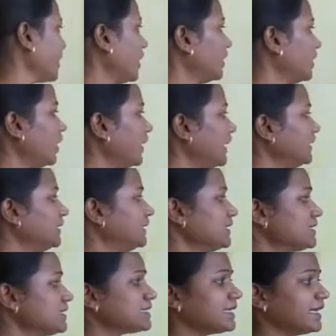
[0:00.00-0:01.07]
Now in
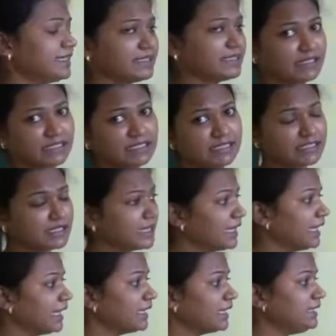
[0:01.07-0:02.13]
this sentence,
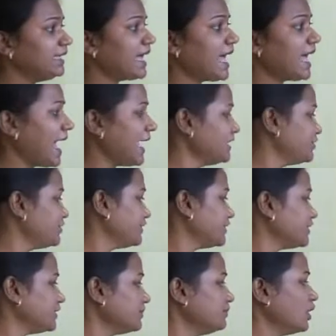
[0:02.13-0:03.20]
the
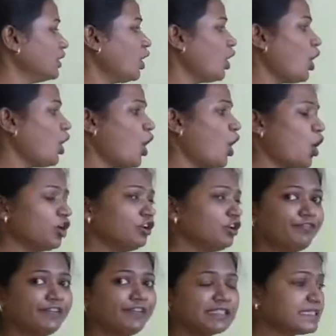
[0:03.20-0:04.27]
adverb
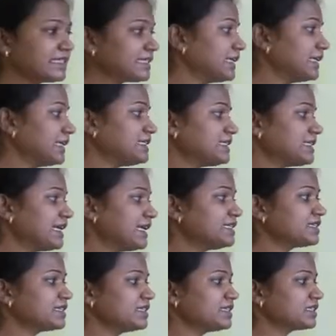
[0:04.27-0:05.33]
always tells
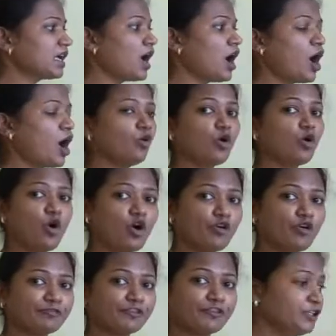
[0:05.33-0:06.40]
us how
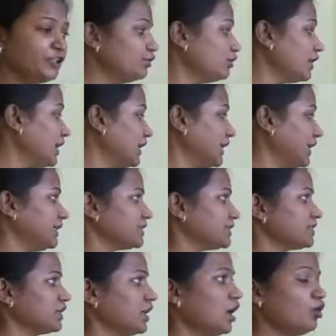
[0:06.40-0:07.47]
often you are late.
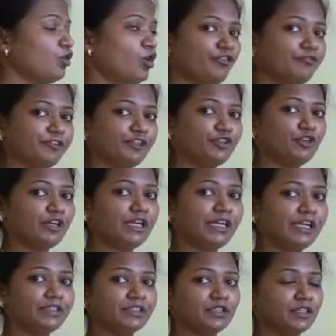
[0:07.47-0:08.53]
How often you are
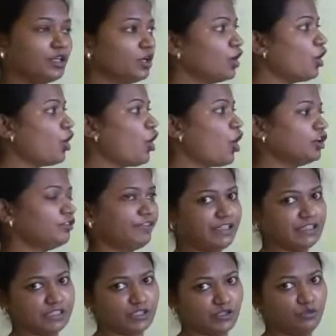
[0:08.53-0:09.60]
late?
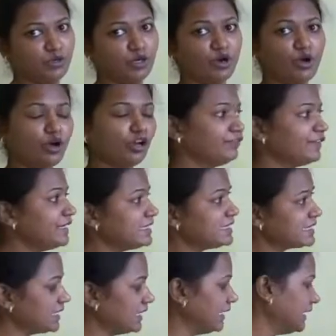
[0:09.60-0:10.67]
Always. You are always
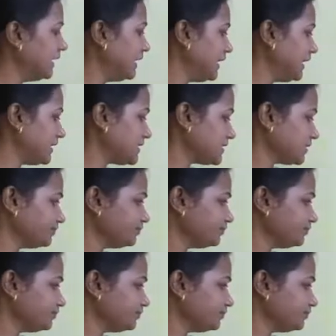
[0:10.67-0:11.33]
late.